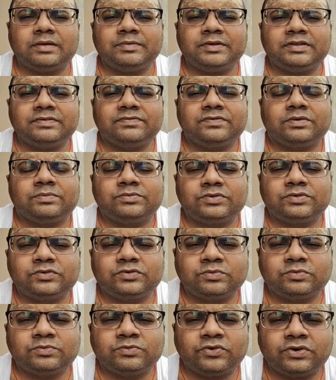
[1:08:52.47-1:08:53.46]
from
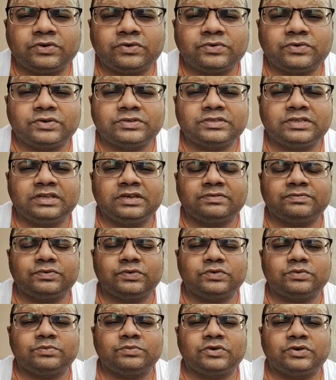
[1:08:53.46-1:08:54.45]
tomorrow or day after
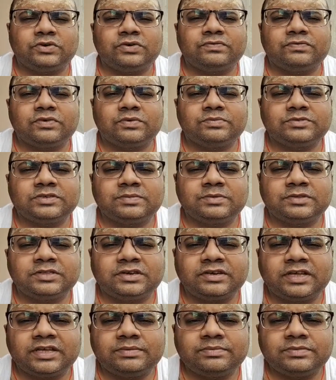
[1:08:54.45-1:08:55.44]
tomorrow or from some other
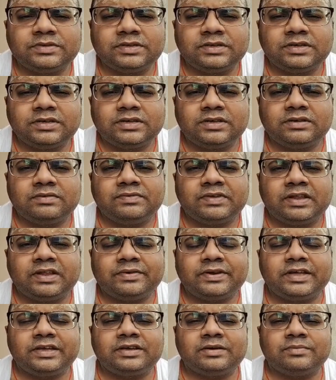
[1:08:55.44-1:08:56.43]
time, whenever I
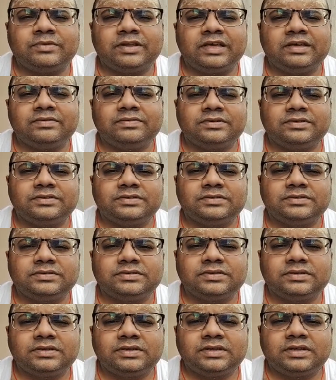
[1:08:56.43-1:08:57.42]
come live,
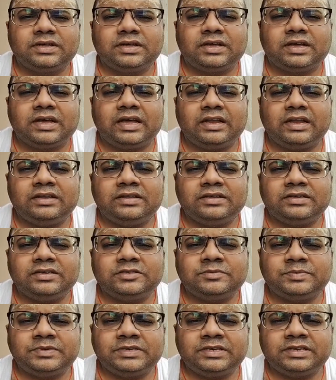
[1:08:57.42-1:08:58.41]
I'll
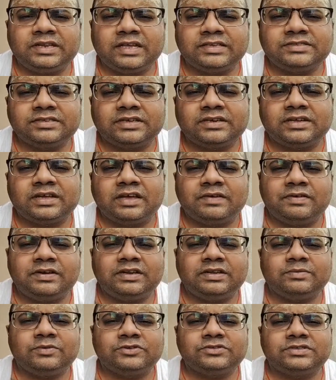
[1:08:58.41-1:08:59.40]
speak lesser. I will
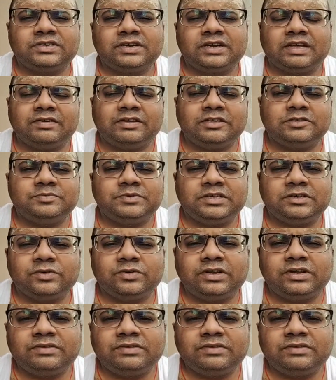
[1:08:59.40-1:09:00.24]
demonstrate. I will speak only in